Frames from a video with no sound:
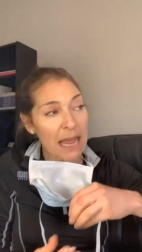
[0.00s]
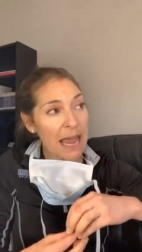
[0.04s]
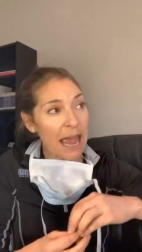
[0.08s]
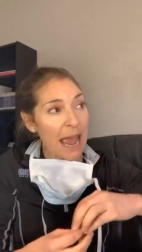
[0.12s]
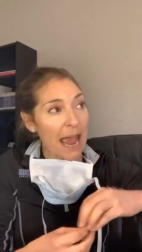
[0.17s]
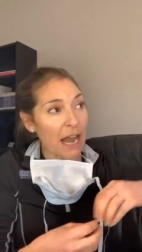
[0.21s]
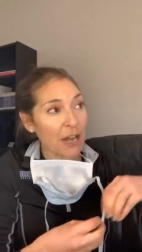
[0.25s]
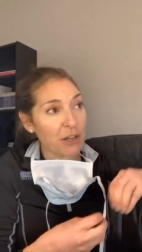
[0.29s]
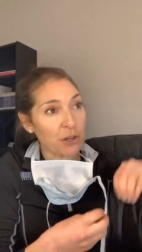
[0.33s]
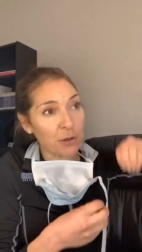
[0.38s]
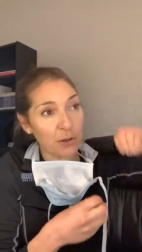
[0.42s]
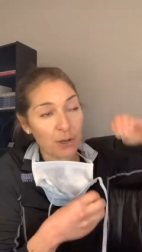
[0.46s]

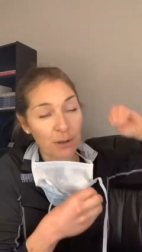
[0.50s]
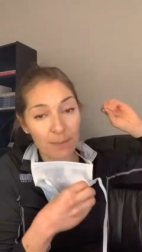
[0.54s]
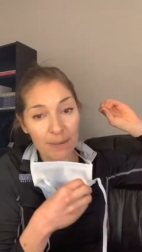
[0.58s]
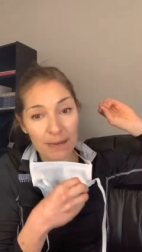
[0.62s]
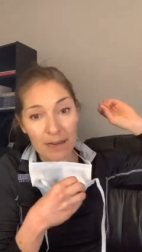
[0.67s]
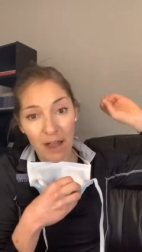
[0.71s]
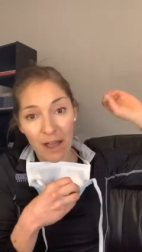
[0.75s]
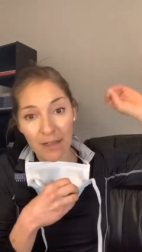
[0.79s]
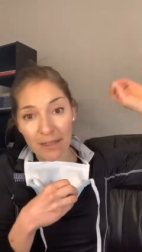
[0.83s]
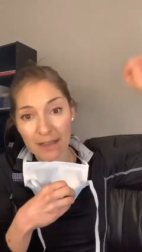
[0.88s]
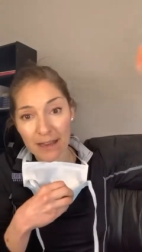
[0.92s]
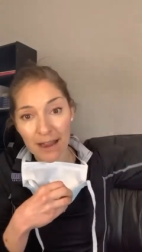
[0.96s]
and you can be
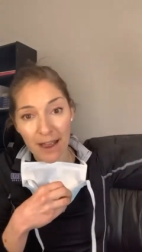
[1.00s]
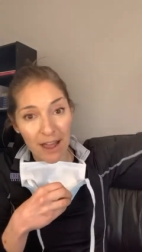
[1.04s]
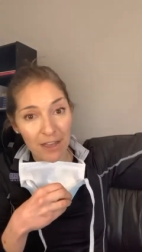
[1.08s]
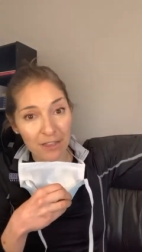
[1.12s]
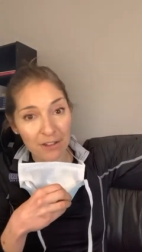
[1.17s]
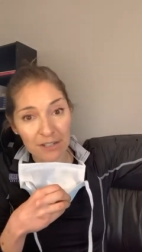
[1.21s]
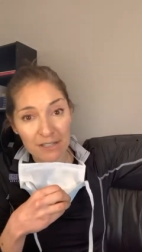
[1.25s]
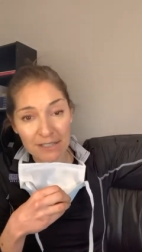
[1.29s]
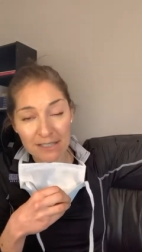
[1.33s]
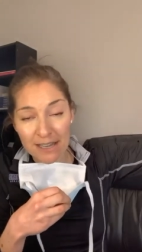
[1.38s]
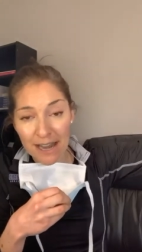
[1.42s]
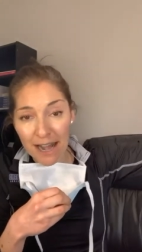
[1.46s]
on the
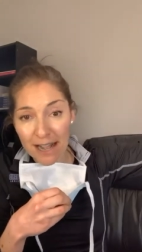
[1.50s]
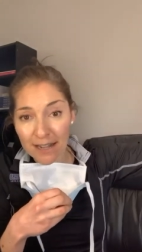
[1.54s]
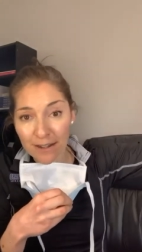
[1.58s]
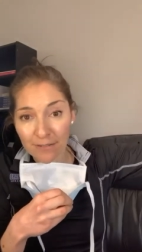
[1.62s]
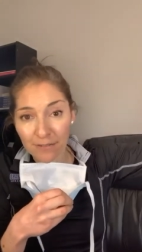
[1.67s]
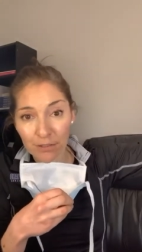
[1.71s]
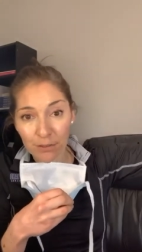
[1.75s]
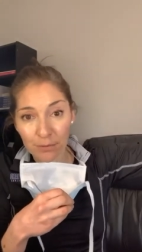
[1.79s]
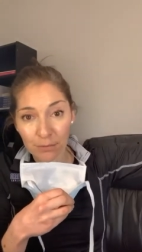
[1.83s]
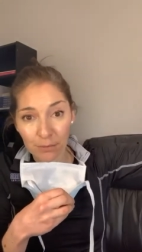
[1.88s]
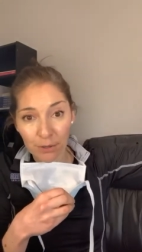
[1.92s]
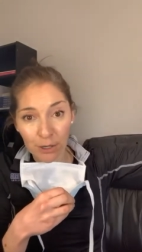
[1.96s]
other side of
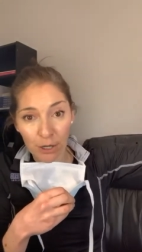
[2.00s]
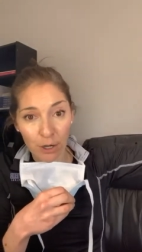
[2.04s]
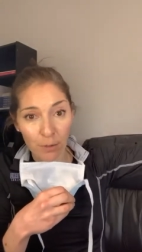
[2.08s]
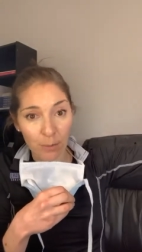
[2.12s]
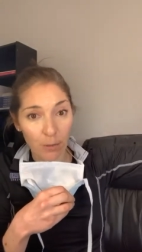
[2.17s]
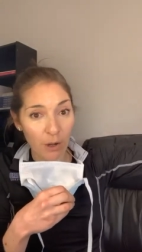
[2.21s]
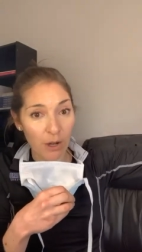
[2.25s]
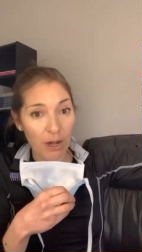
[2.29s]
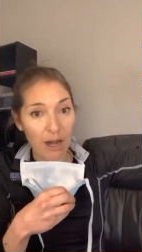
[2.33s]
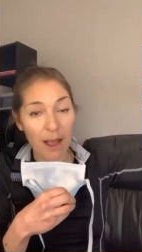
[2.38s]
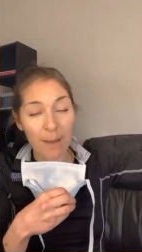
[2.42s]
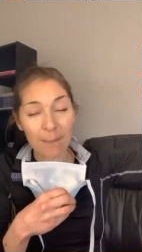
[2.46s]
the room or
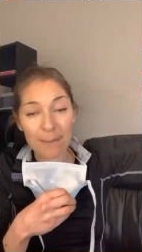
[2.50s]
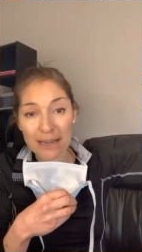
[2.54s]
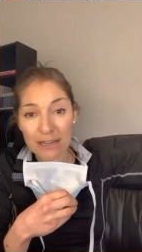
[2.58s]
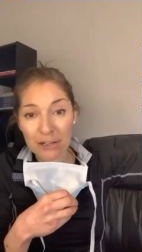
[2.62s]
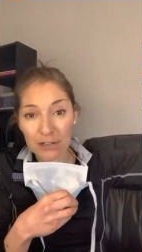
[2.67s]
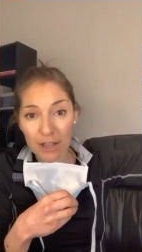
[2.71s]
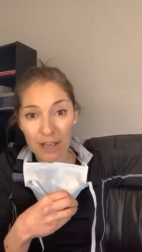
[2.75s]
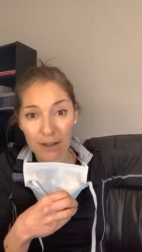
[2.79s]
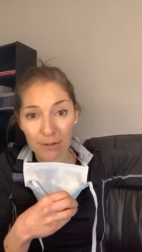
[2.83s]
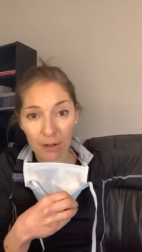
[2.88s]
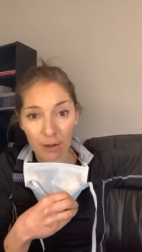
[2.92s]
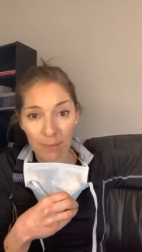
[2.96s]
come into
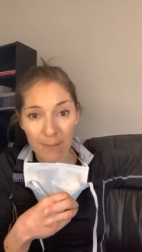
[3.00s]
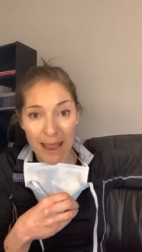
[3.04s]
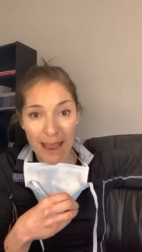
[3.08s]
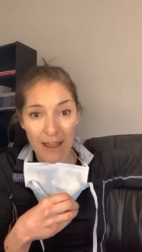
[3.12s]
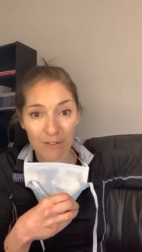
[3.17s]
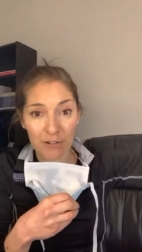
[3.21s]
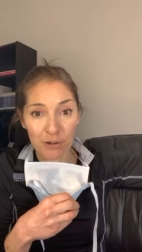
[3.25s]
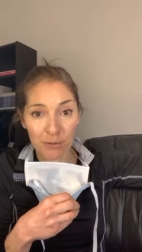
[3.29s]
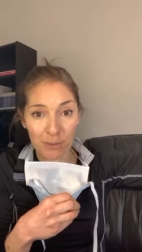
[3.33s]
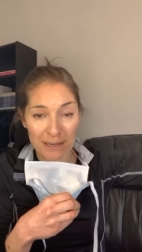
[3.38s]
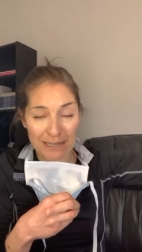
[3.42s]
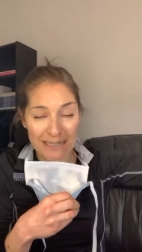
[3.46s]
that room
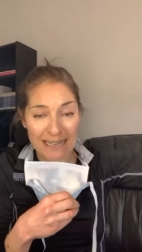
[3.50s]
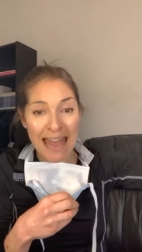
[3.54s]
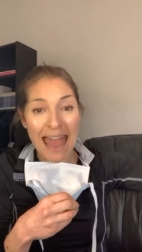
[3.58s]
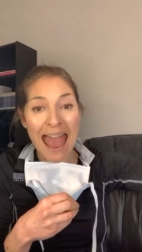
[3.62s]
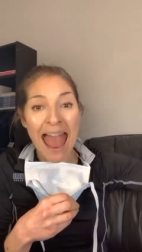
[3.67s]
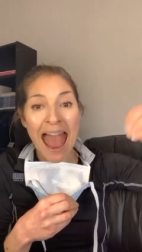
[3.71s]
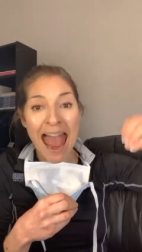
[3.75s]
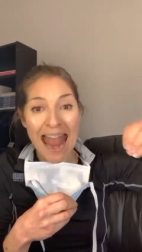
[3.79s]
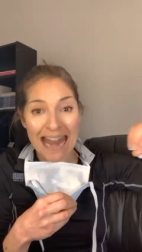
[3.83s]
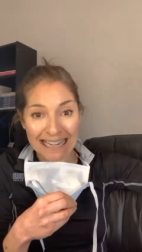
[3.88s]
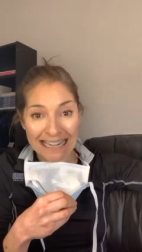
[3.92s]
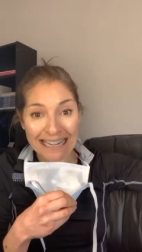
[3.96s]
afterwards
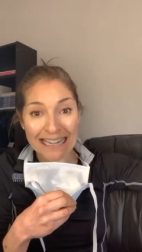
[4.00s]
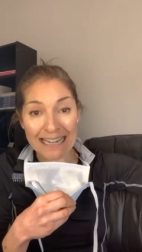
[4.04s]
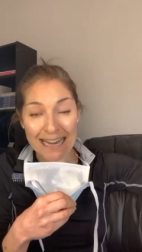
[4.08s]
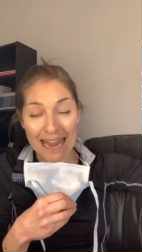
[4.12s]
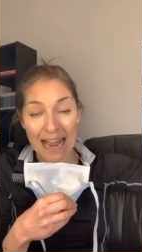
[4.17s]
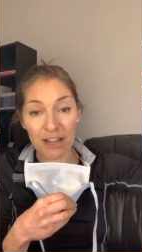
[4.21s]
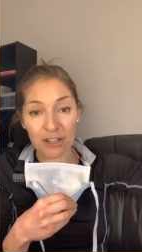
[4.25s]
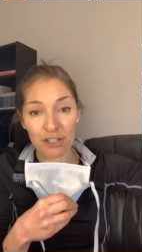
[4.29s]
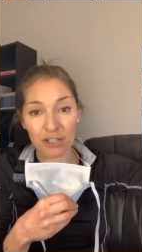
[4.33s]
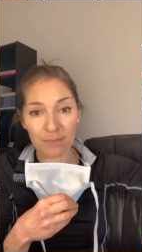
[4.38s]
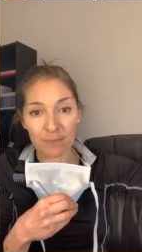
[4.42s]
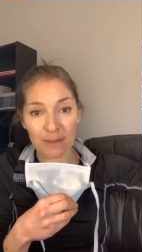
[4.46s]
and can
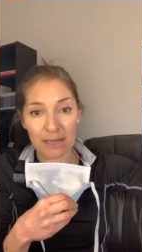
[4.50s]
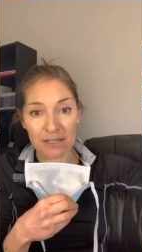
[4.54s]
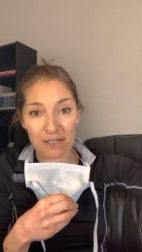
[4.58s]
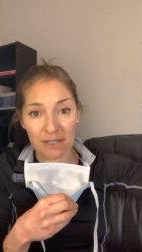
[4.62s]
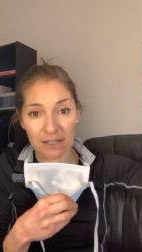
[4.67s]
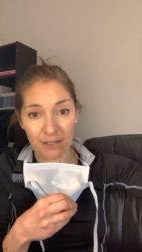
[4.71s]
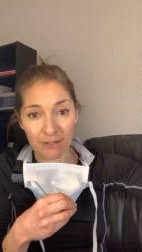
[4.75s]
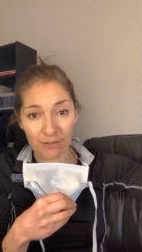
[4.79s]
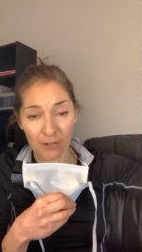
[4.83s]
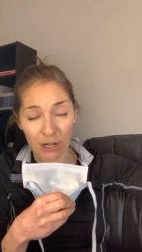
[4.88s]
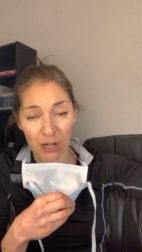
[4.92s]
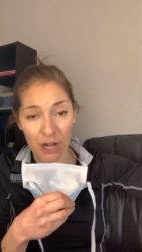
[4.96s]
catch the measles
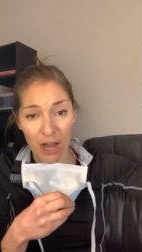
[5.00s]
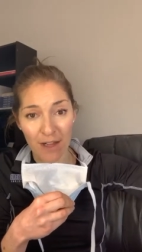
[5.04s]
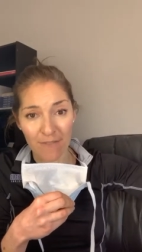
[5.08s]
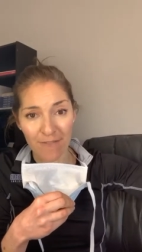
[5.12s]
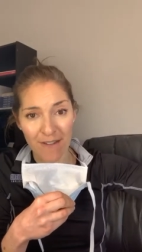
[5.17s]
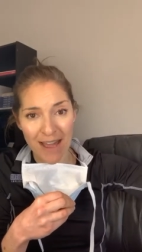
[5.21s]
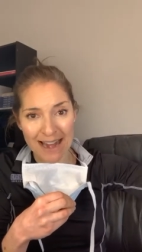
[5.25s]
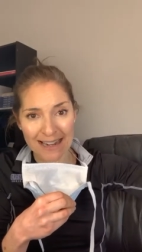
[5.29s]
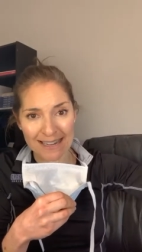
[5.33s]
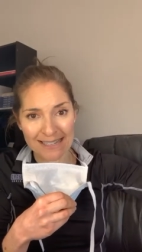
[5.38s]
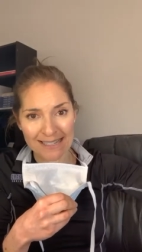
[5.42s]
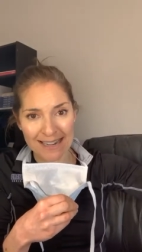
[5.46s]
if you're not
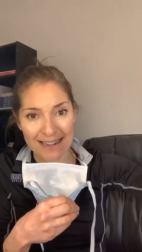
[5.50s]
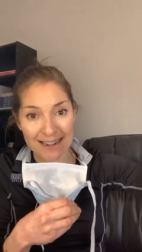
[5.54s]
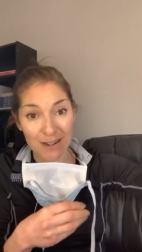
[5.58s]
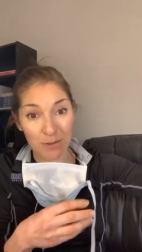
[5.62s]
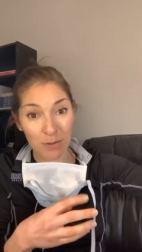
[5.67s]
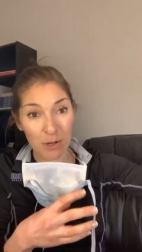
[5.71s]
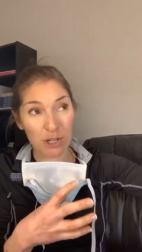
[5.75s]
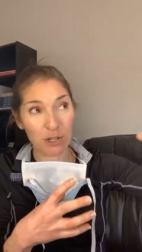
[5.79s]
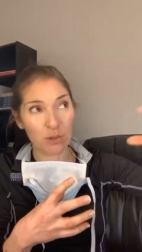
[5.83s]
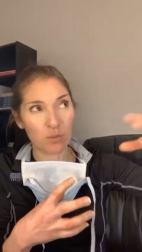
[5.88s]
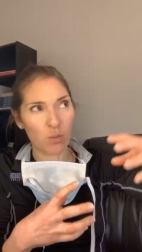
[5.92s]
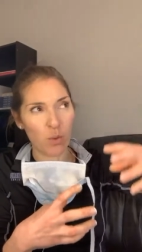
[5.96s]
vaccinated,
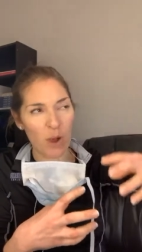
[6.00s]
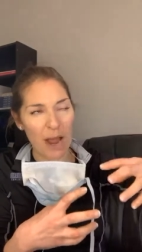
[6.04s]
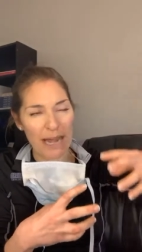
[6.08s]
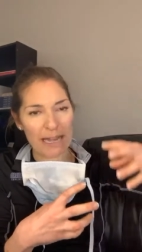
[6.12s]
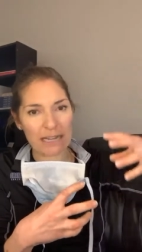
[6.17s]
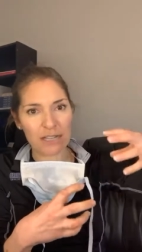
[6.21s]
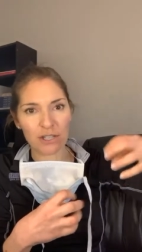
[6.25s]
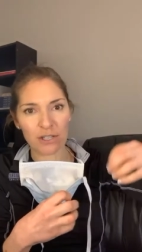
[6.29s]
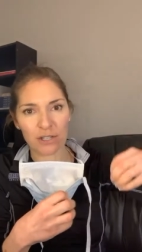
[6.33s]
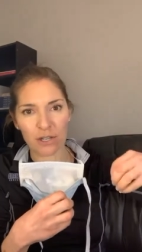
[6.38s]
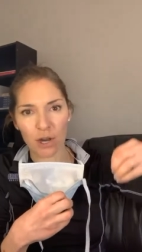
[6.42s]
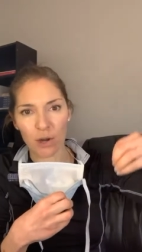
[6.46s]
which is why
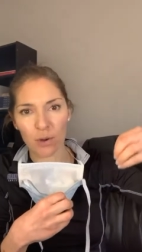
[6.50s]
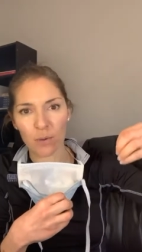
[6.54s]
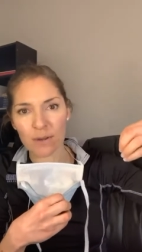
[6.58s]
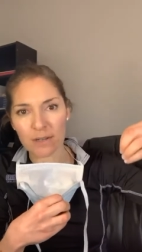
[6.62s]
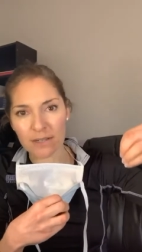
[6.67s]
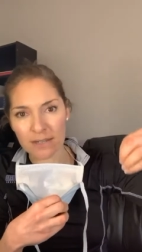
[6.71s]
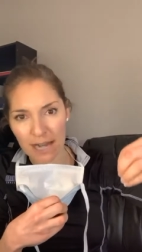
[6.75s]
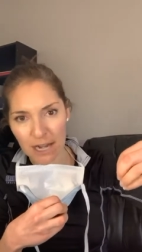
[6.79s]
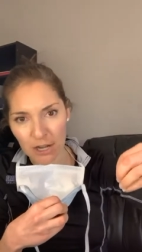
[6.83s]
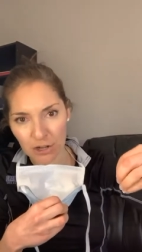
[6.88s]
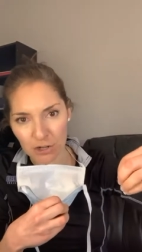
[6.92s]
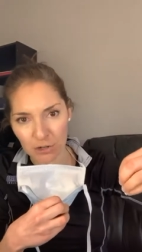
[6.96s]
it's so
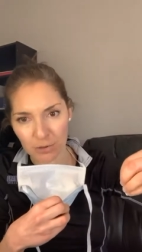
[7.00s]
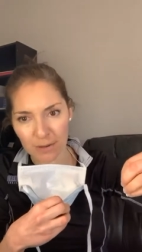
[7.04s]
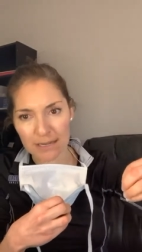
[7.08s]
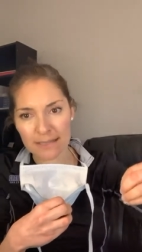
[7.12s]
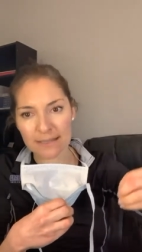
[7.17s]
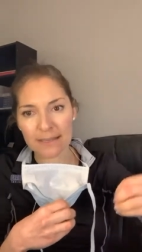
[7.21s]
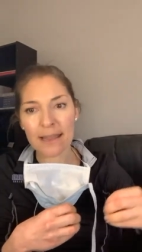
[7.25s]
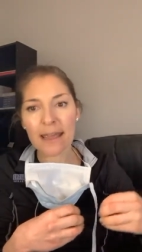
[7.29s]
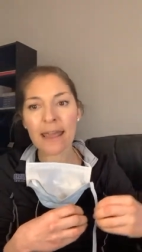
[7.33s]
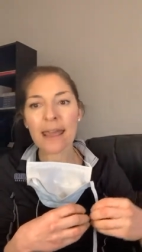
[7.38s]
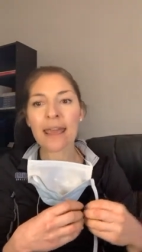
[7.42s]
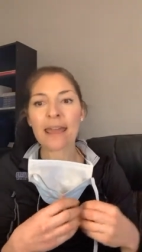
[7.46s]
dangerous.
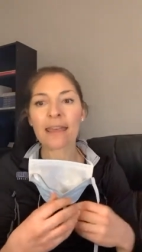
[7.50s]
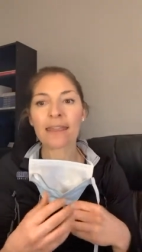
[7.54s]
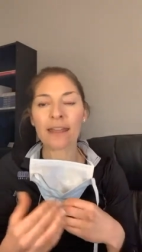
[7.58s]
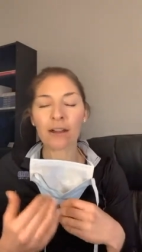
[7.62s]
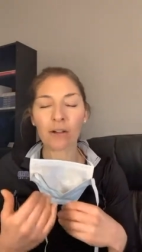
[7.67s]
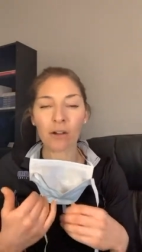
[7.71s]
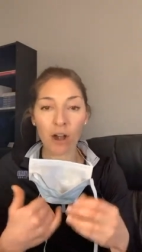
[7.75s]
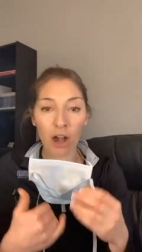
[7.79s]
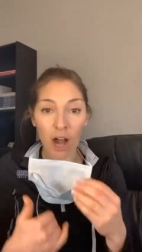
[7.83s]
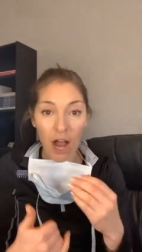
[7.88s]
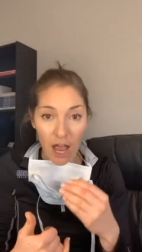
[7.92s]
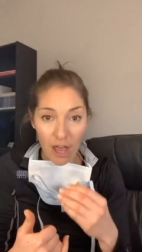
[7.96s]
There
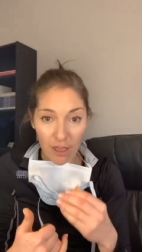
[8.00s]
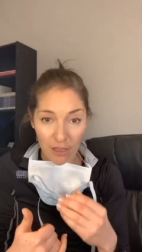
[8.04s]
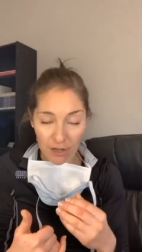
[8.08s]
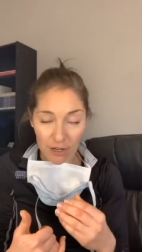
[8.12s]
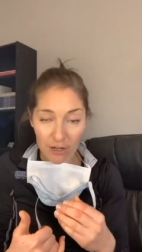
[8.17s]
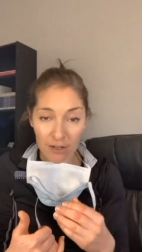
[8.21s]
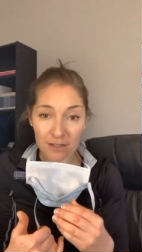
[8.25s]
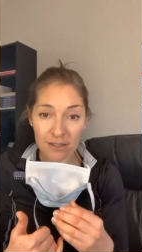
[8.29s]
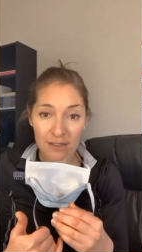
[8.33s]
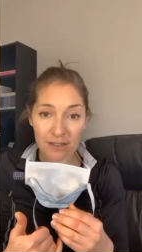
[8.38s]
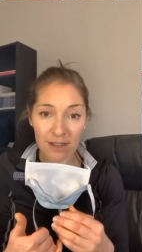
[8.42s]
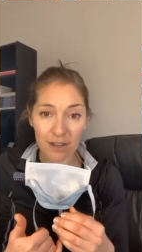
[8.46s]
are
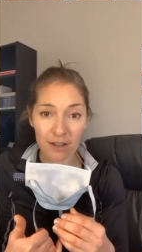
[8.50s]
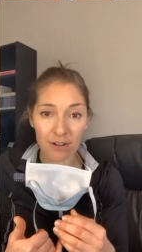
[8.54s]
others that